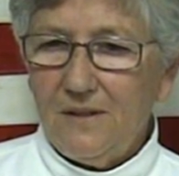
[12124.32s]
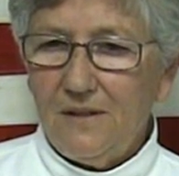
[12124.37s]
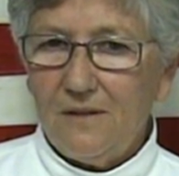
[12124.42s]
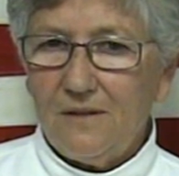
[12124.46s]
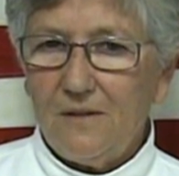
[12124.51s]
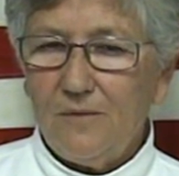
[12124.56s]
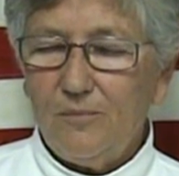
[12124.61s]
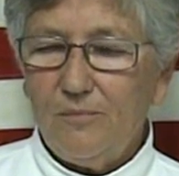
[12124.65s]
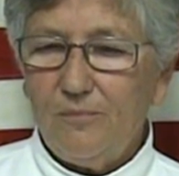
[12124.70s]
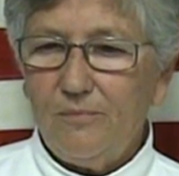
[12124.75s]
in
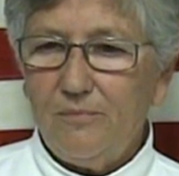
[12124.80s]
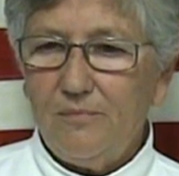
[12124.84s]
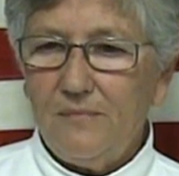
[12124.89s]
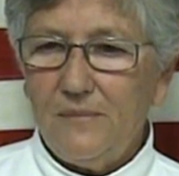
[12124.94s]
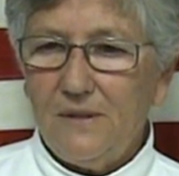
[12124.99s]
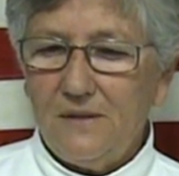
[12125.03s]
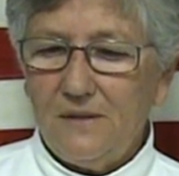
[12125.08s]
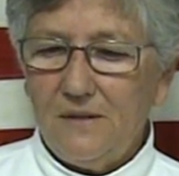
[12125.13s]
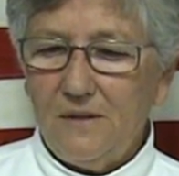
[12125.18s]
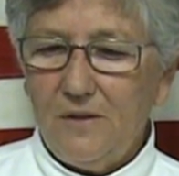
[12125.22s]
her
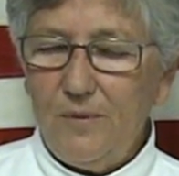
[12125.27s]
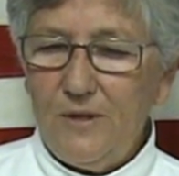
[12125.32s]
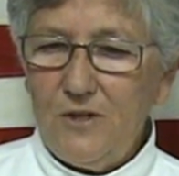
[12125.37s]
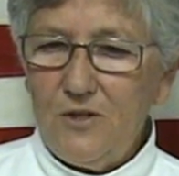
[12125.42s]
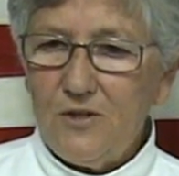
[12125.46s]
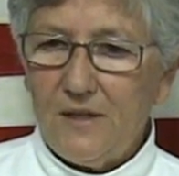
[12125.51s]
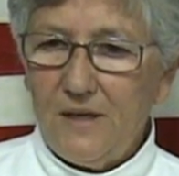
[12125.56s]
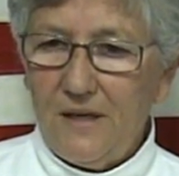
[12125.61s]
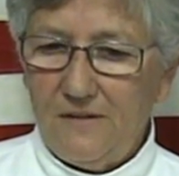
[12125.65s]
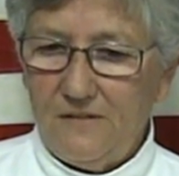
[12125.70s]
uh,
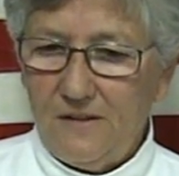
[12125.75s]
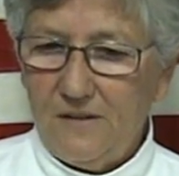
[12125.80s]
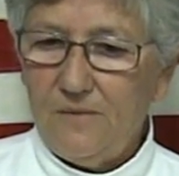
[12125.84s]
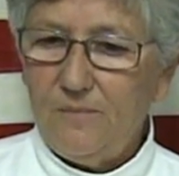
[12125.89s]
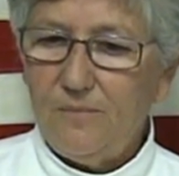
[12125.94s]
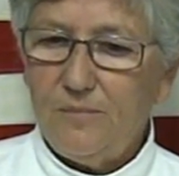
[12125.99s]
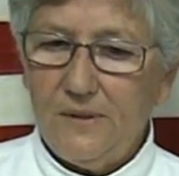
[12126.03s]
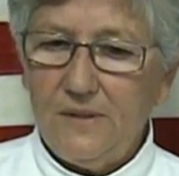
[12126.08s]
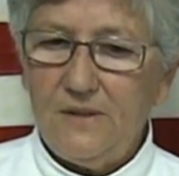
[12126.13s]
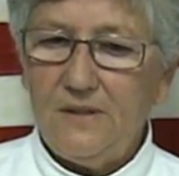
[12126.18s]
obituary, I said,
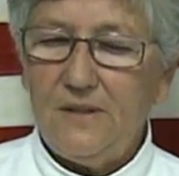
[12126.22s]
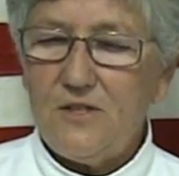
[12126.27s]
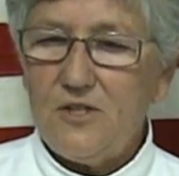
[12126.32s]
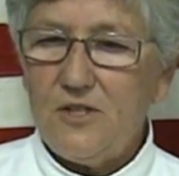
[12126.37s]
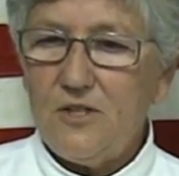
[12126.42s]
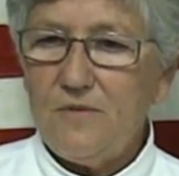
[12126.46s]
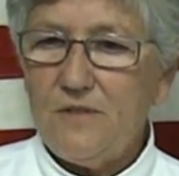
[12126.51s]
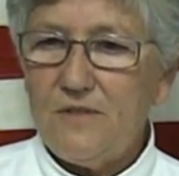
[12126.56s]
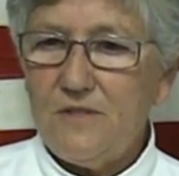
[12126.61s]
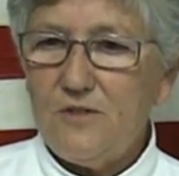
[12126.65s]
put that
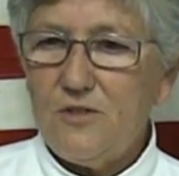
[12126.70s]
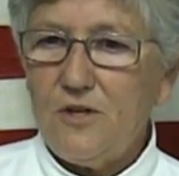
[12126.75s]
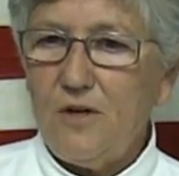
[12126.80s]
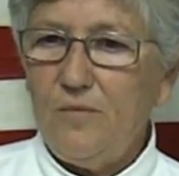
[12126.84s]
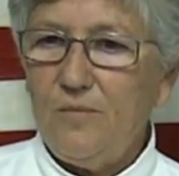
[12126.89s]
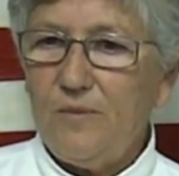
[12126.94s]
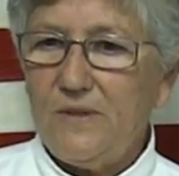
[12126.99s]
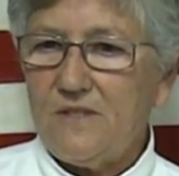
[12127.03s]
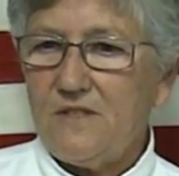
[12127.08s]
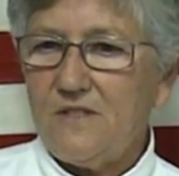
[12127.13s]
she was in
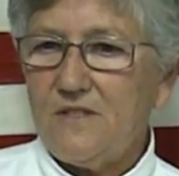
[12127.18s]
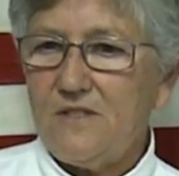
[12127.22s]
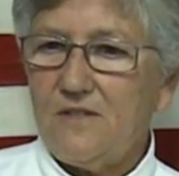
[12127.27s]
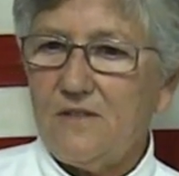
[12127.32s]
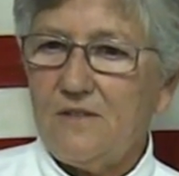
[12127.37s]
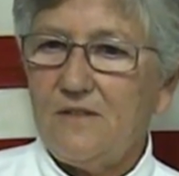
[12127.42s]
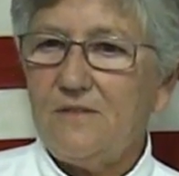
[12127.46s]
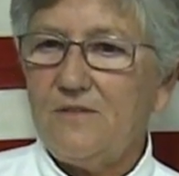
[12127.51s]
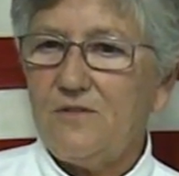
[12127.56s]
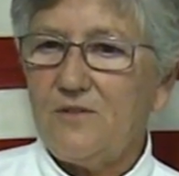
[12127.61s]
show business,
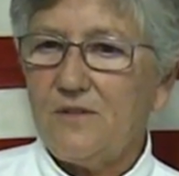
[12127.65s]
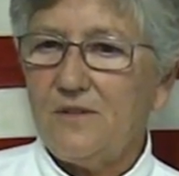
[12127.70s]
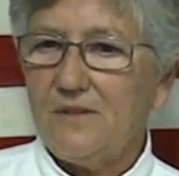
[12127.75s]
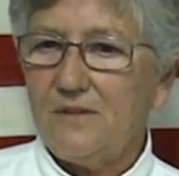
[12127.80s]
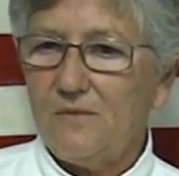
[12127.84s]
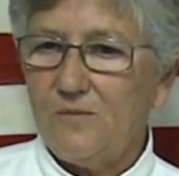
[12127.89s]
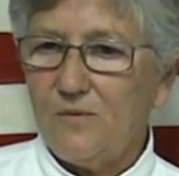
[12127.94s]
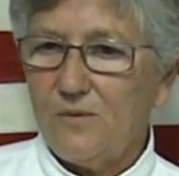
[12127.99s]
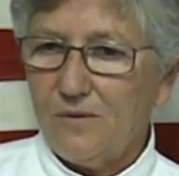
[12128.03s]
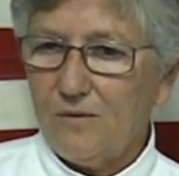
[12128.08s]
you know,
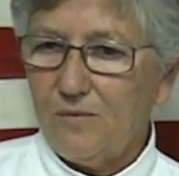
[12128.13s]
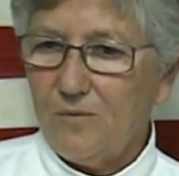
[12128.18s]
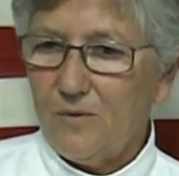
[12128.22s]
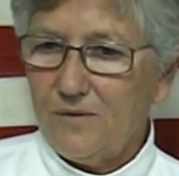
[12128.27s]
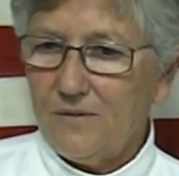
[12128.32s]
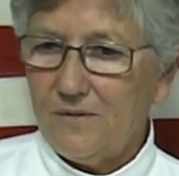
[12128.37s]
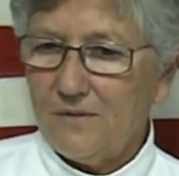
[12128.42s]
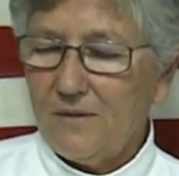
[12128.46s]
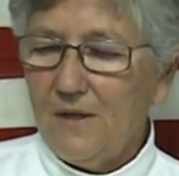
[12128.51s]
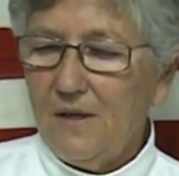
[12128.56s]
during World
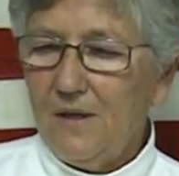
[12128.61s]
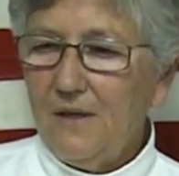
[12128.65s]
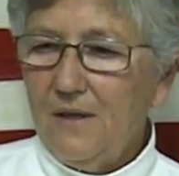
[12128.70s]
War II.